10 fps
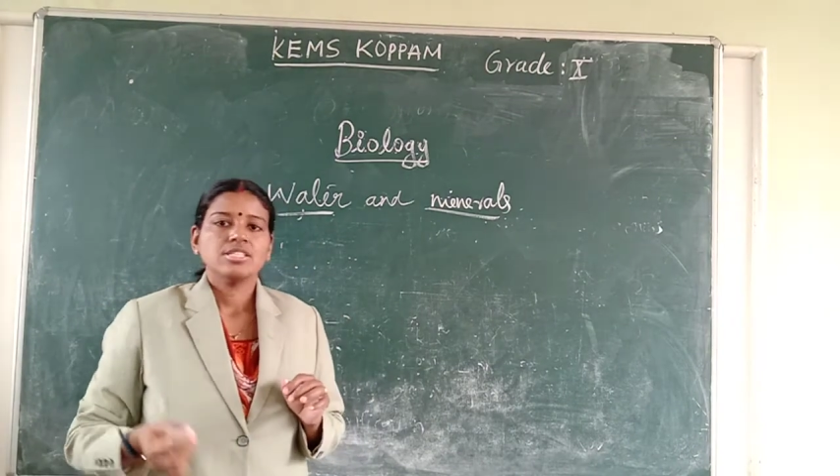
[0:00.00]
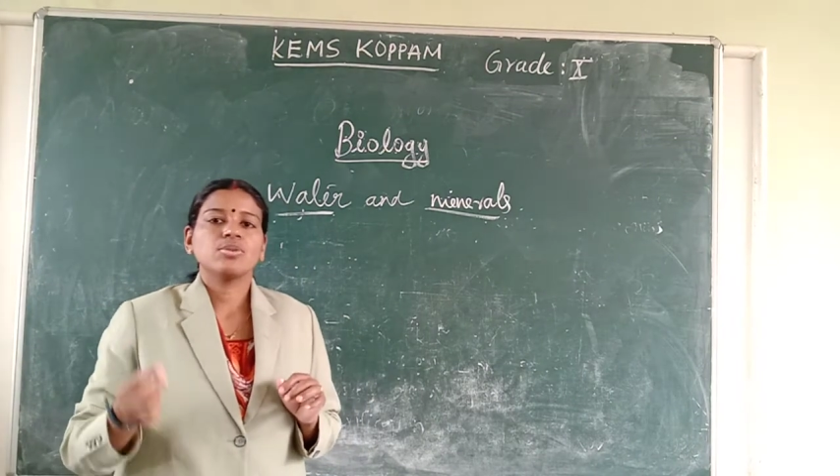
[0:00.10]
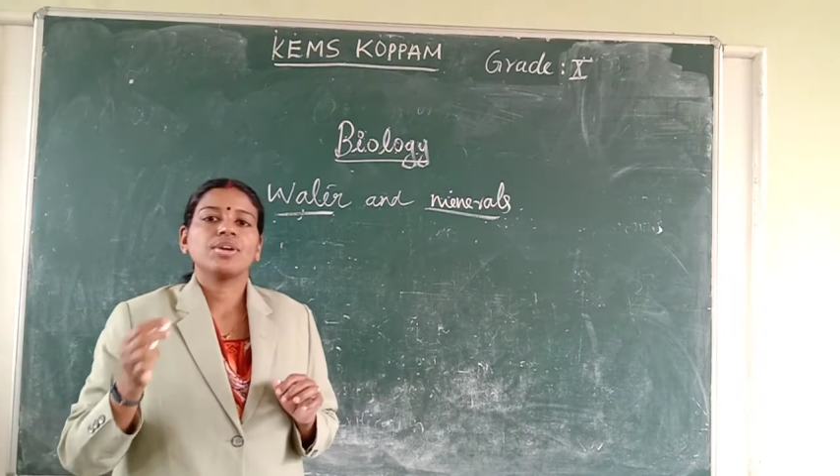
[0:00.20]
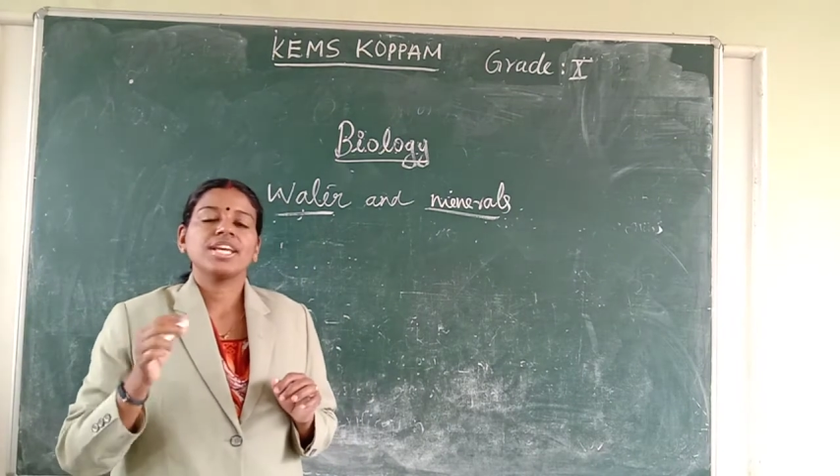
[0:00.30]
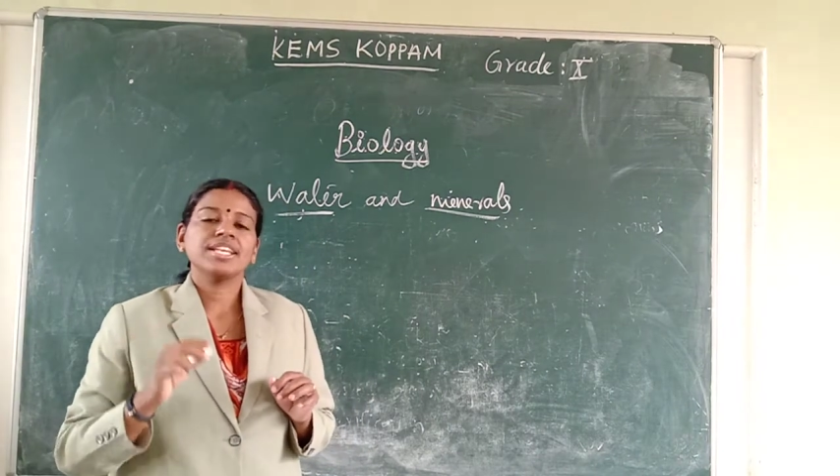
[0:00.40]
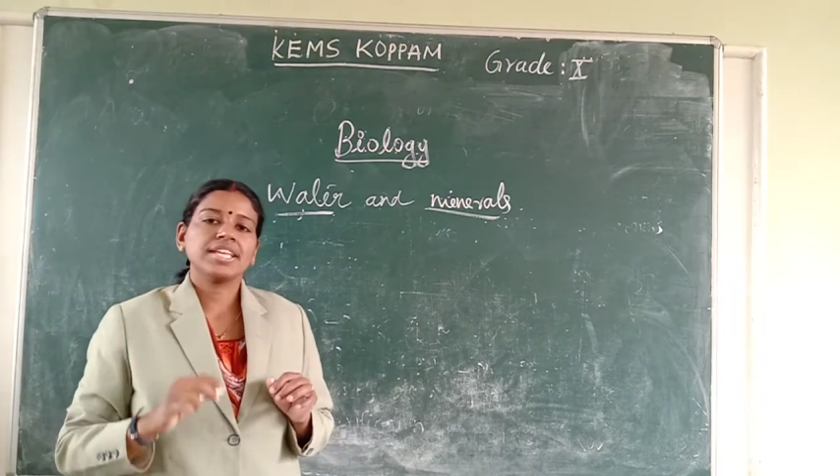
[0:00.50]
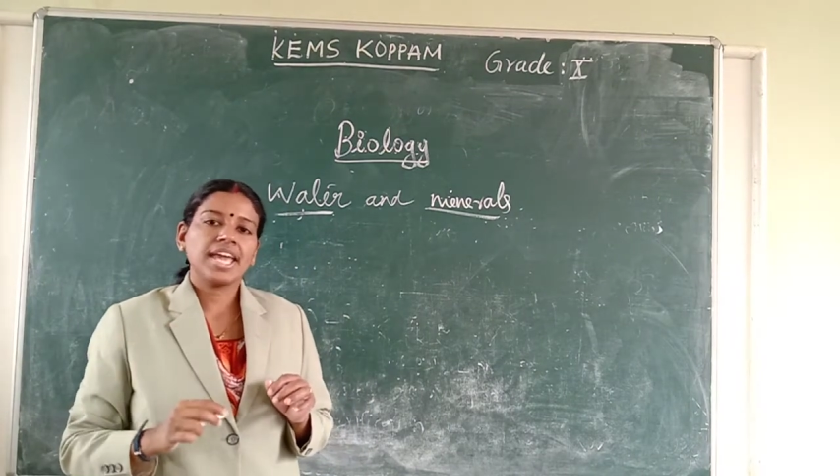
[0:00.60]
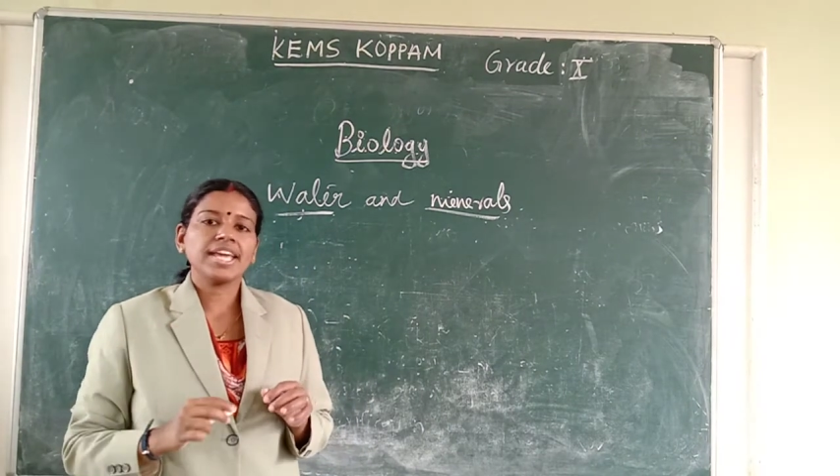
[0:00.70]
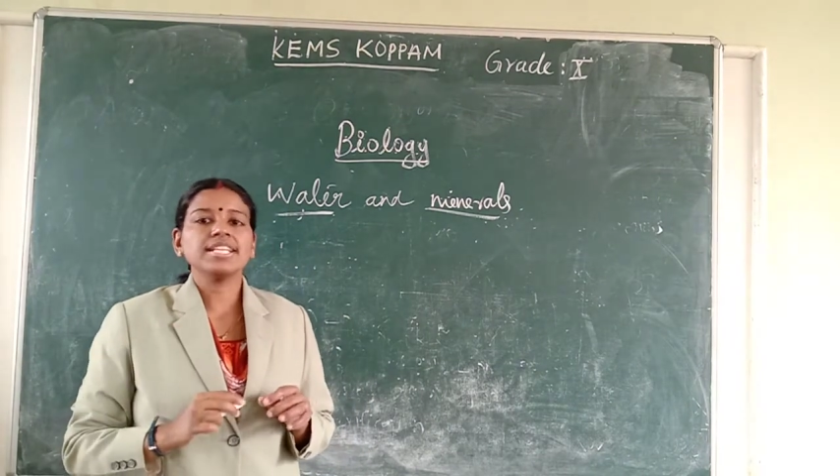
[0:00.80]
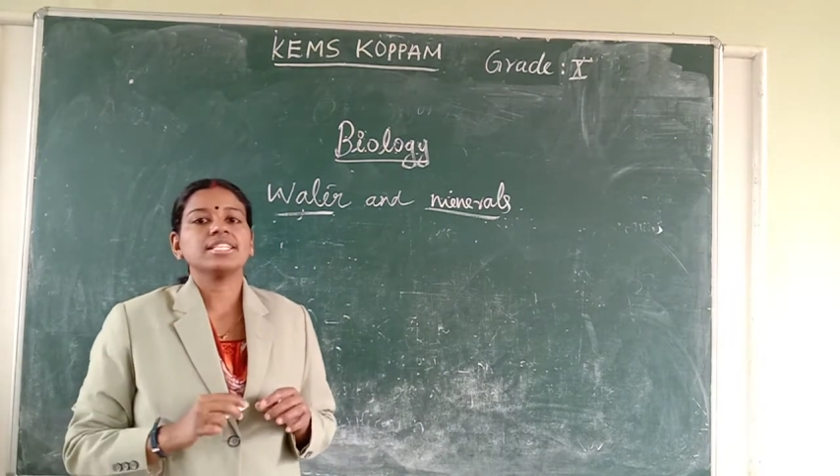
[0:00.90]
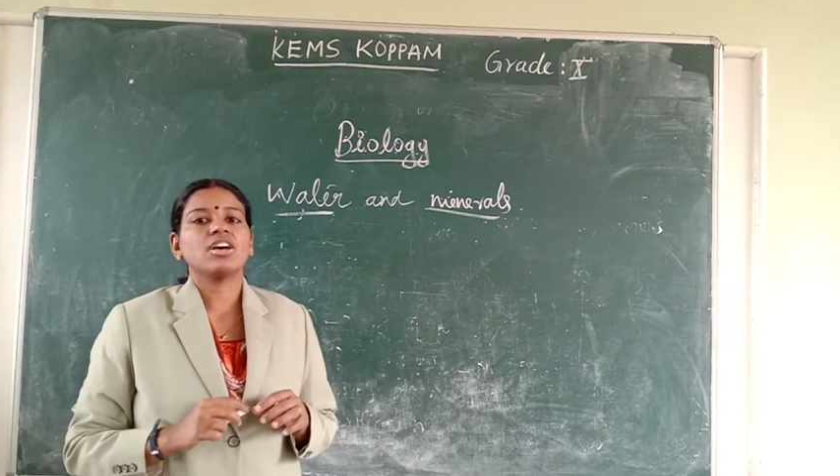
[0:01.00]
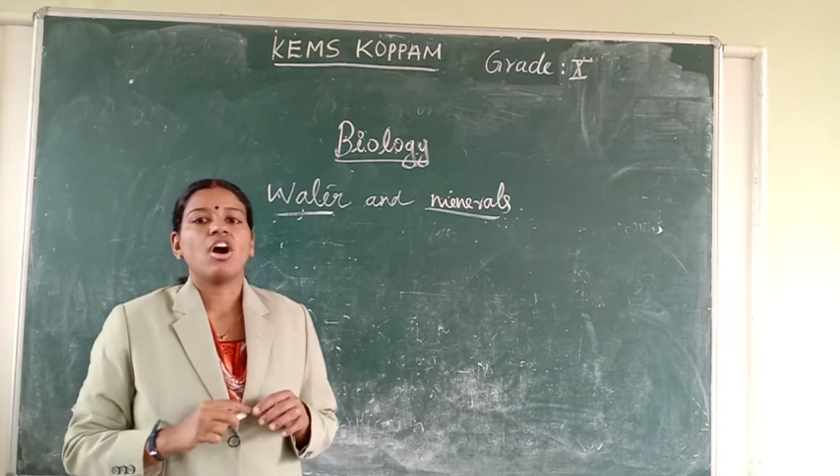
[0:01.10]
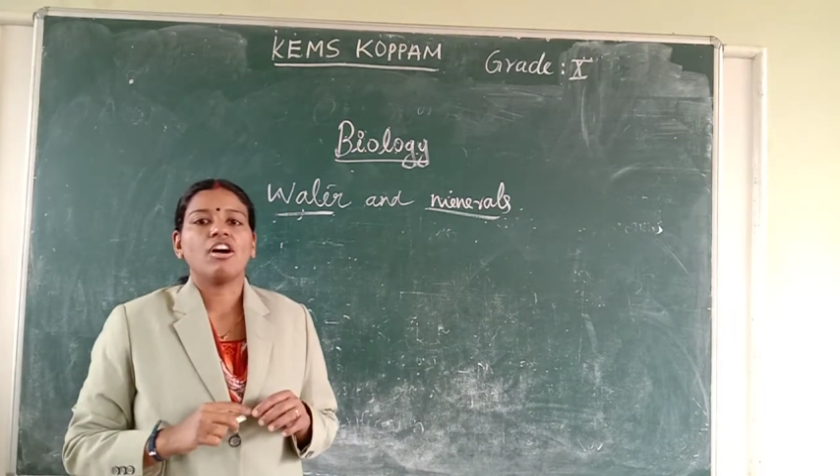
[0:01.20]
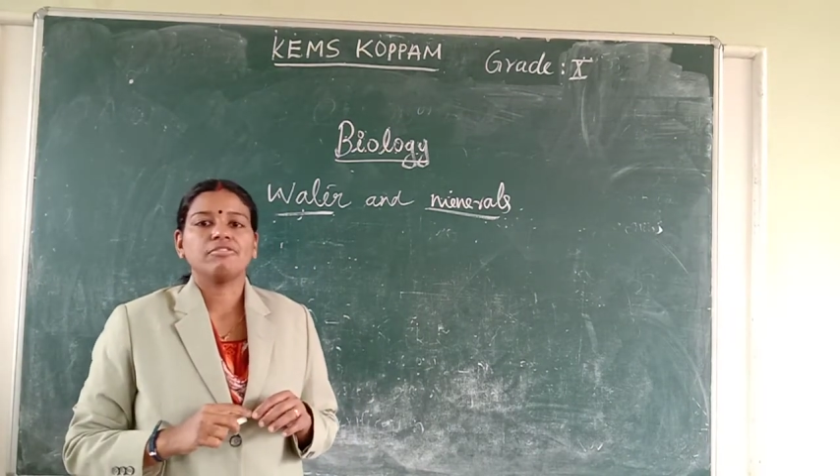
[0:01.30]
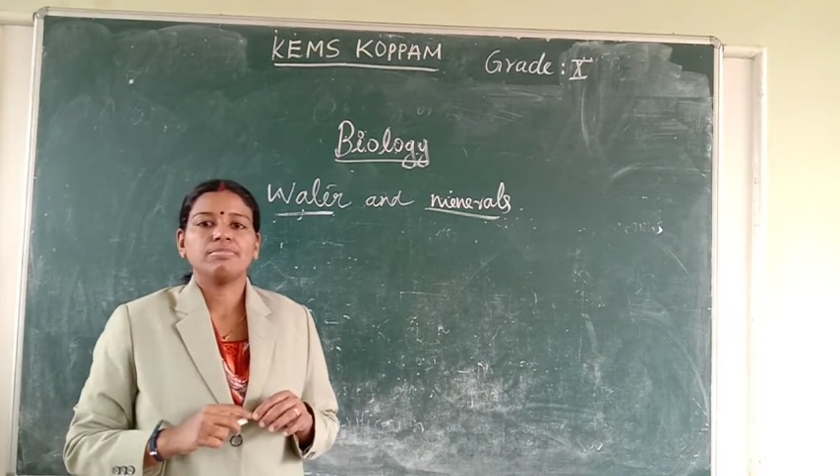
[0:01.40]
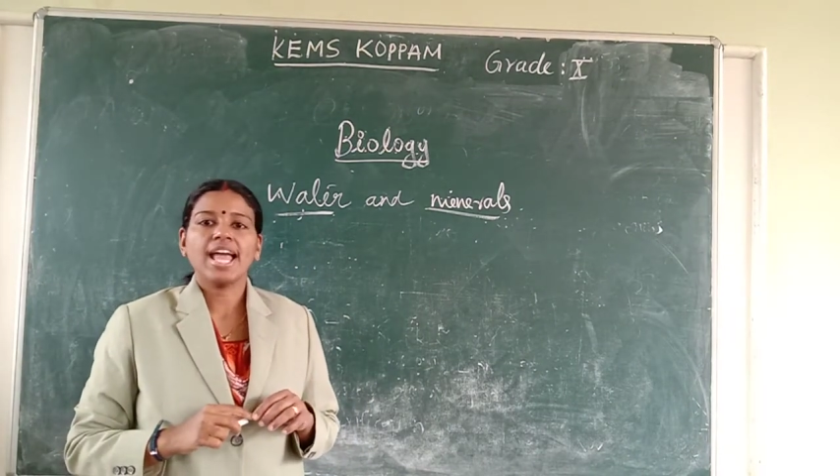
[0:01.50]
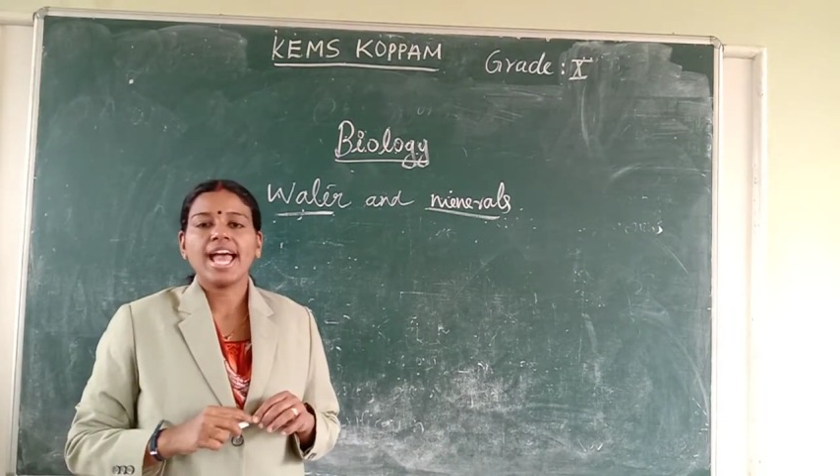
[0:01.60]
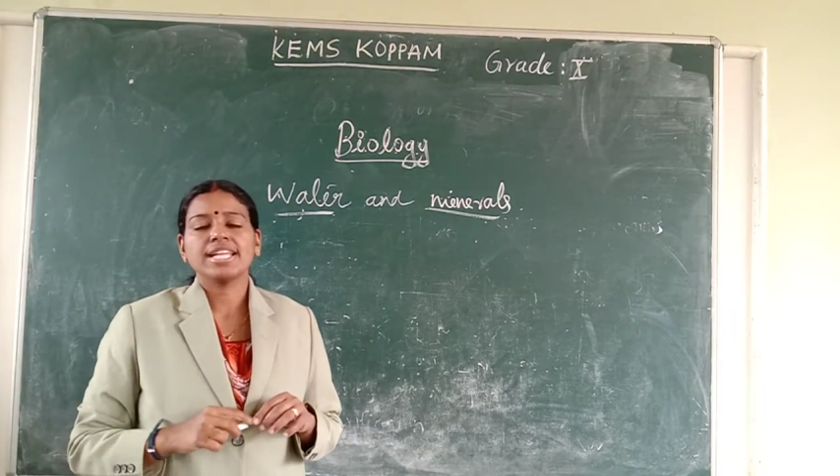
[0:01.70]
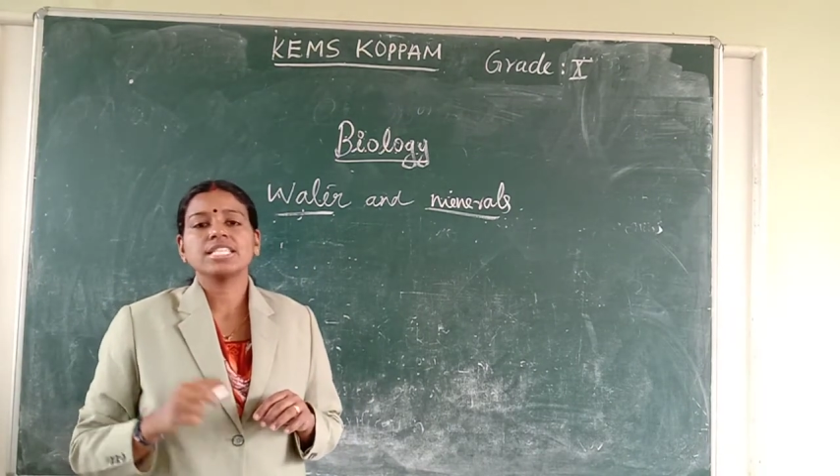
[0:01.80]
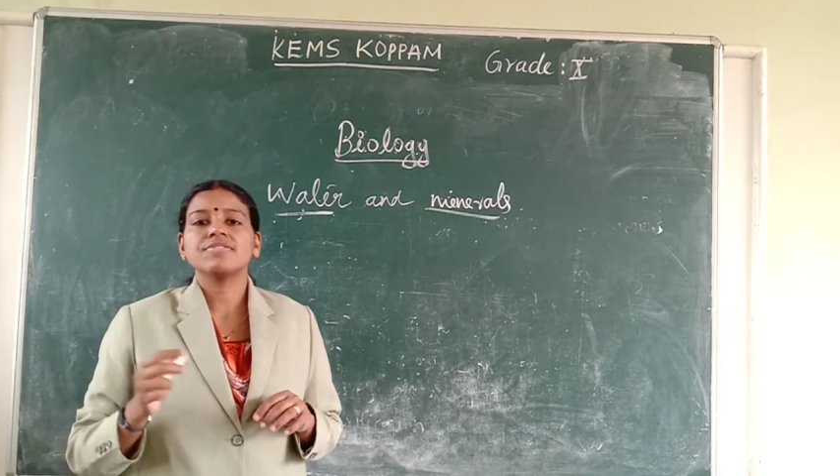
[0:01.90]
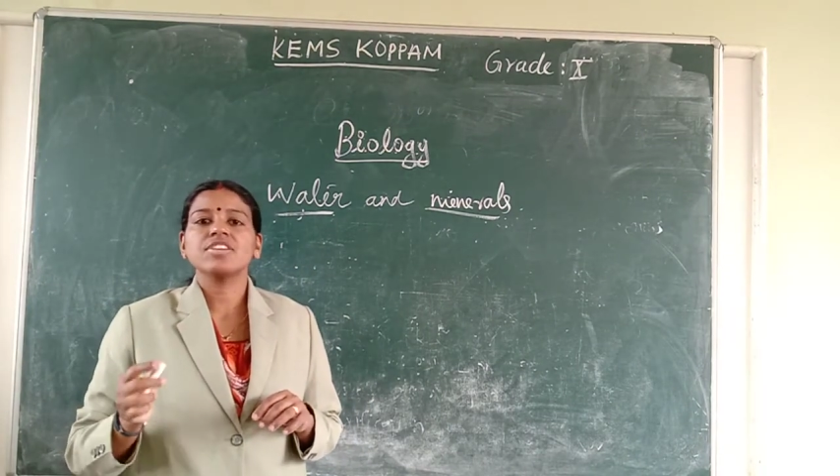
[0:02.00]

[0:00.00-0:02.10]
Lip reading: So in case of plants,